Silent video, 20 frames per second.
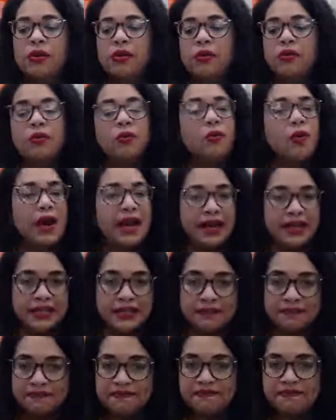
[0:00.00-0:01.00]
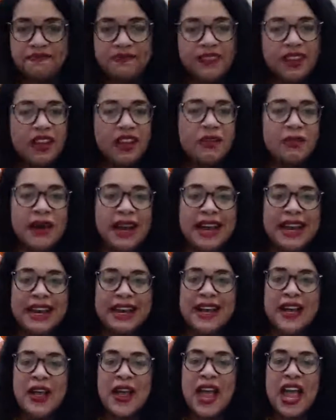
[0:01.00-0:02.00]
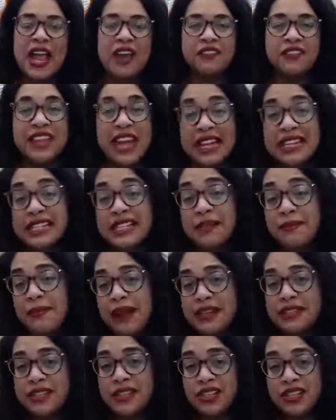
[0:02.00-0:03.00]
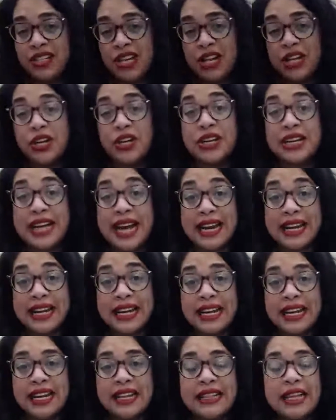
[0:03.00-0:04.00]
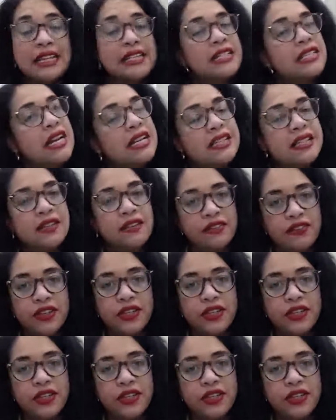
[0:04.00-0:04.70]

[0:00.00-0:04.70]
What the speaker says: what, right? If that's the message that you're getting, that doesn't